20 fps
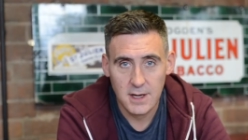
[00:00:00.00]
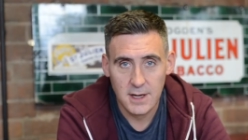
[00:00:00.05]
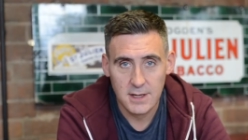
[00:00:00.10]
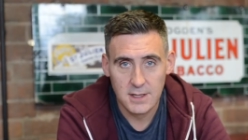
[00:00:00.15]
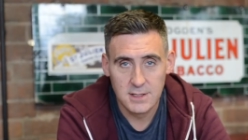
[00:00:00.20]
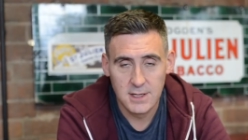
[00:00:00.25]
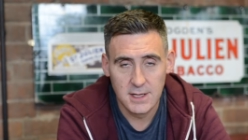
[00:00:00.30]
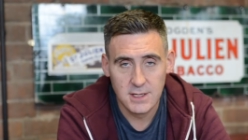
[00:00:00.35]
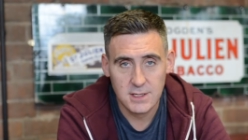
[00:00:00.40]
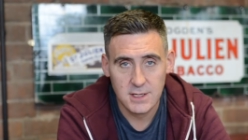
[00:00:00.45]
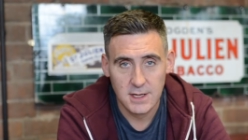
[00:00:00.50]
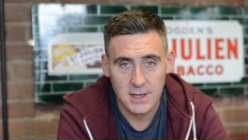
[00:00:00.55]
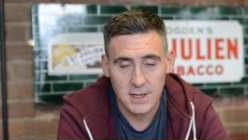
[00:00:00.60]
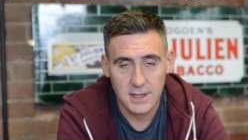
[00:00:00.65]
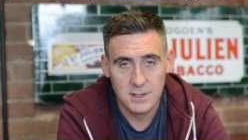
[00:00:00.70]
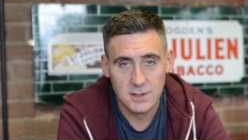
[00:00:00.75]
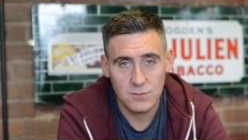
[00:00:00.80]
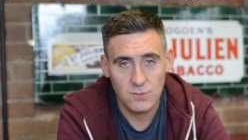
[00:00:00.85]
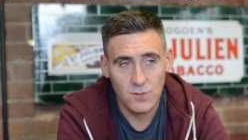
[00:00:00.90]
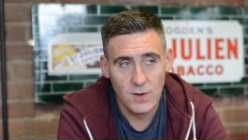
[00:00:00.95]
and essentially
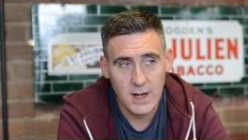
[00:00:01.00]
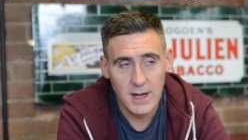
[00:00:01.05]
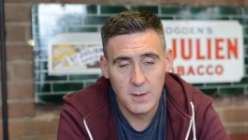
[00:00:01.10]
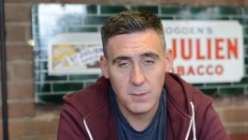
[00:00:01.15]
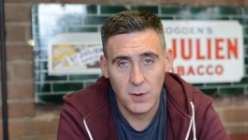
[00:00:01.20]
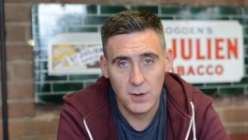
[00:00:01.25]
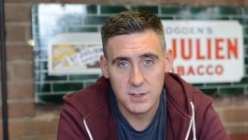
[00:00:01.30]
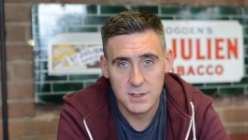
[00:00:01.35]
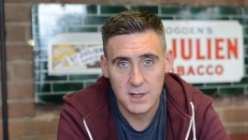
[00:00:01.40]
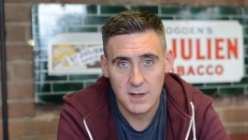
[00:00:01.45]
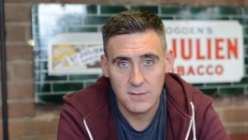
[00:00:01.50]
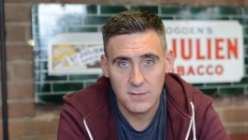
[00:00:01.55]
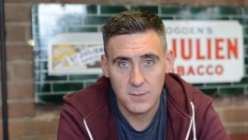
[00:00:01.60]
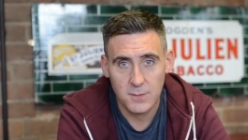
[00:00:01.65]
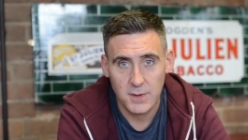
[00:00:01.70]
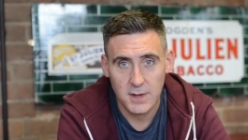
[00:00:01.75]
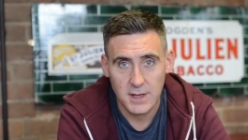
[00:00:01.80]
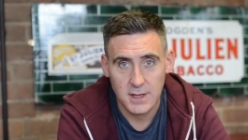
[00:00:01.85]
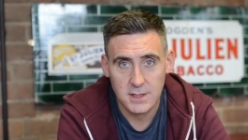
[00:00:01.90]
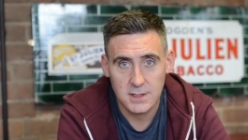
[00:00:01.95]
it's a really positive
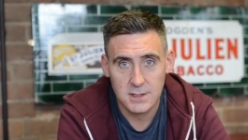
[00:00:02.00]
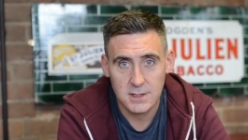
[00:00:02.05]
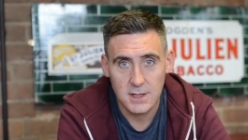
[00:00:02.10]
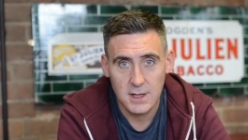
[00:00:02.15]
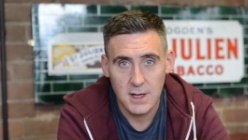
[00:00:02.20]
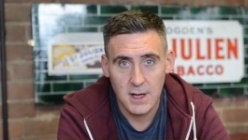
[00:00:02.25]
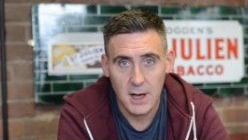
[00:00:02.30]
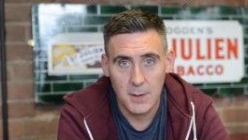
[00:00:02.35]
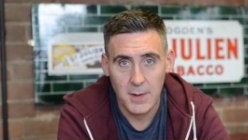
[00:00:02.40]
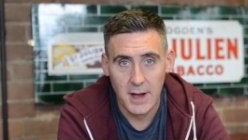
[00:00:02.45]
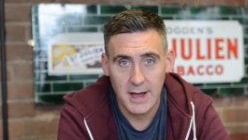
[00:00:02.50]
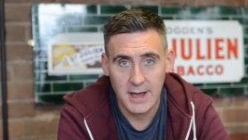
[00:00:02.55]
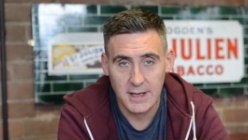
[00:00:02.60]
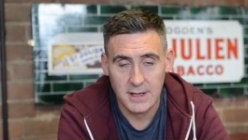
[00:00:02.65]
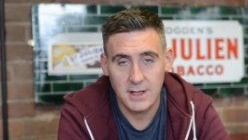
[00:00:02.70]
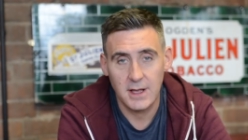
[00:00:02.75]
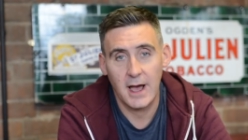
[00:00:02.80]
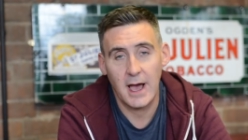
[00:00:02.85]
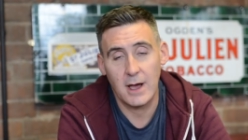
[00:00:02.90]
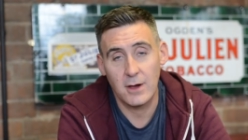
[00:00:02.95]
piece about he,
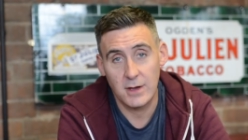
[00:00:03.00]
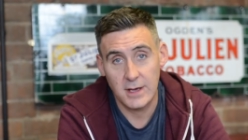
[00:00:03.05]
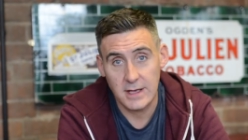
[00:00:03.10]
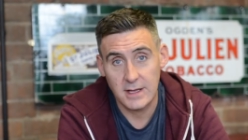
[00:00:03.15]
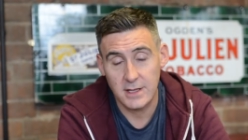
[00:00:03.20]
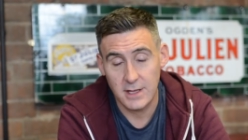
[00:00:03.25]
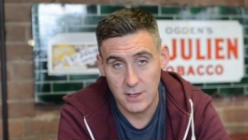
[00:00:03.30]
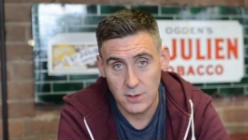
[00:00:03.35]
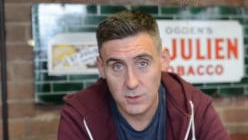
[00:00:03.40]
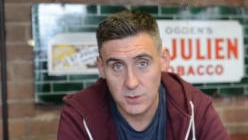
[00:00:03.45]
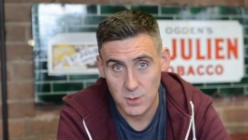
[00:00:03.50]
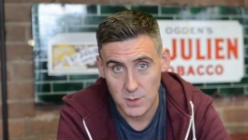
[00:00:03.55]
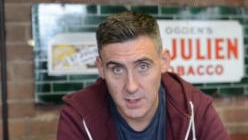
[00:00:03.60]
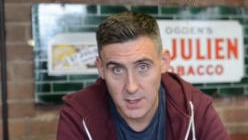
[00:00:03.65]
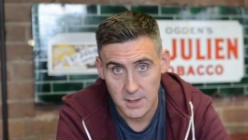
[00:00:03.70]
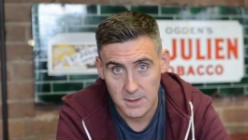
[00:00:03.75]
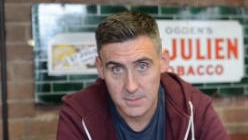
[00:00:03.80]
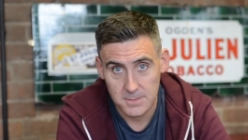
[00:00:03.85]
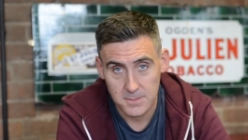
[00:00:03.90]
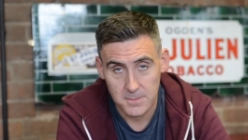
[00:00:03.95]
how he deals with
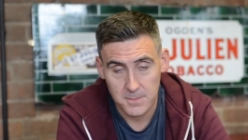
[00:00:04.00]
it.